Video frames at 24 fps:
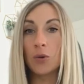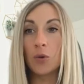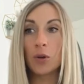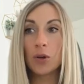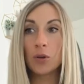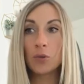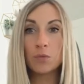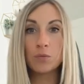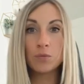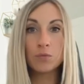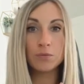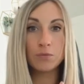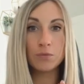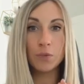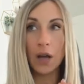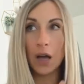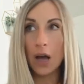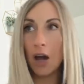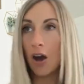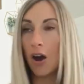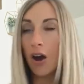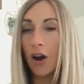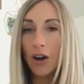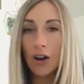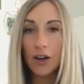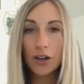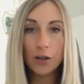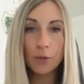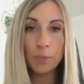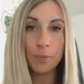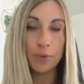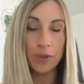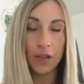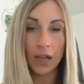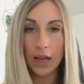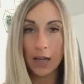or
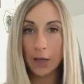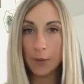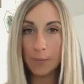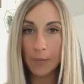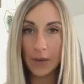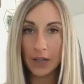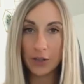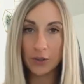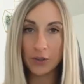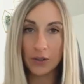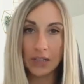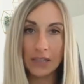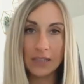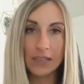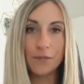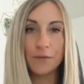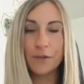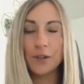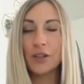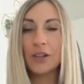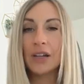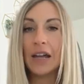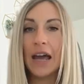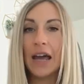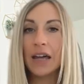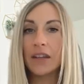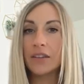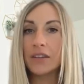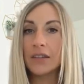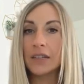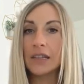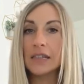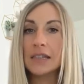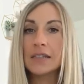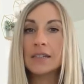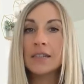hard plyometrics if you're an
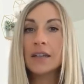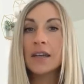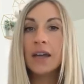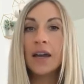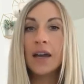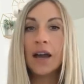athlete,